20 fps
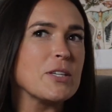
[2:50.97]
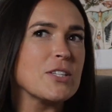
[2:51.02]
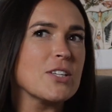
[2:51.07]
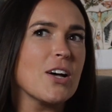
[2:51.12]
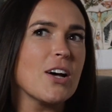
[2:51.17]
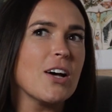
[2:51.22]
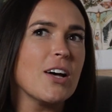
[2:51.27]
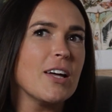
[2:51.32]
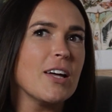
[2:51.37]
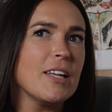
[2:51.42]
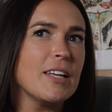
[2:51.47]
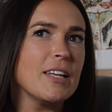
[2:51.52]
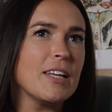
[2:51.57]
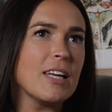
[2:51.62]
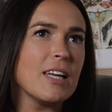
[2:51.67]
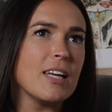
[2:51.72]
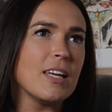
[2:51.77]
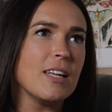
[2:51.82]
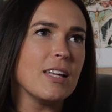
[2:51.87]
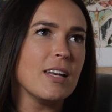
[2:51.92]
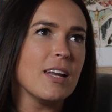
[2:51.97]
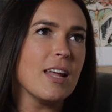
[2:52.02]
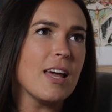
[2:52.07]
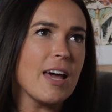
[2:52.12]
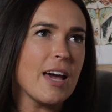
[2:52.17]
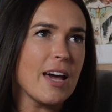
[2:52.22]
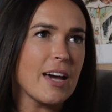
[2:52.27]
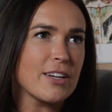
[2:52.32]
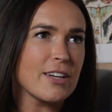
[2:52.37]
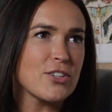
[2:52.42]
we saw it in
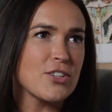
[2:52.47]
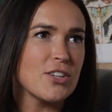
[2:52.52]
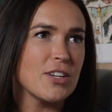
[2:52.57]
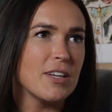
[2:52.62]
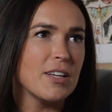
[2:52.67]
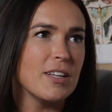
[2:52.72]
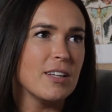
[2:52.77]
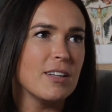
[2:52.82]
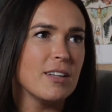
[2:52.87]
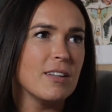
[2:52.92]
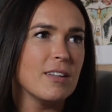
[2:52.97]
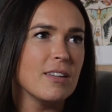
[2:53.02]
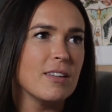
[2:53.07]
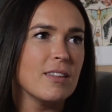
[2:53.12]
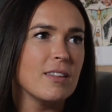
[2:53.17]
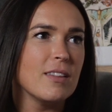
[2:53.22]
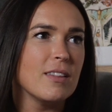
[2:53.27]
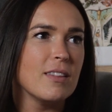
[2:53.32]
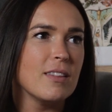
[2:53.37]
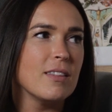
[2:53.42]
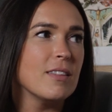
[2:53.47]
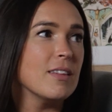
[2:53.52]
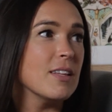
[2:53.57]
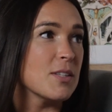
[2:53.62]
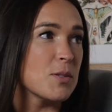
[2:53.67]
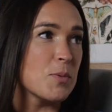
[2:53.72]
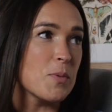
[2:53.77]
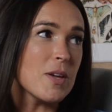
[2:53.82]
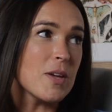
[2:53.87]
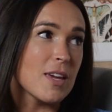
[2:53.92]
action
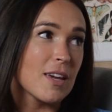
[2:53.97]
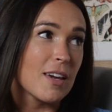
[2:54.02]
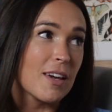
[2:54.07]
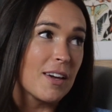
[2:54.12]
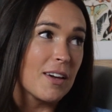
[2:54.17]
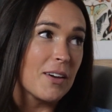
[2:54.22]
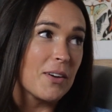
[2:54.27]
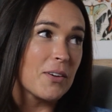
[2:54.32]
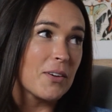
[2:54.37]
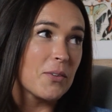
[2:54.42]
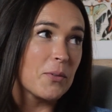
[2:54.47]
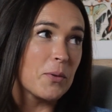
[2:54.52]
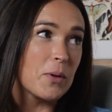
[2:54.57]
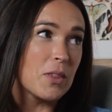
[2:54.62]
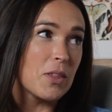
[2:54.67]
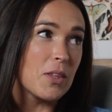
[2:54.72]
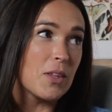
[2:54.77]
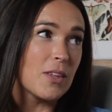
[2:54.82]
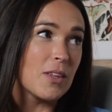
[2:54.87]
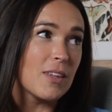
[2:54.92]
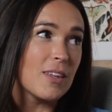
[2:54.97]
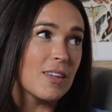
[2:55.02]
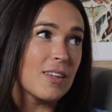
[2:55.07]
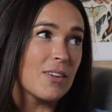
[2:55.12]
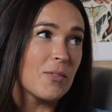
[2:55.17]
this week. We with, did.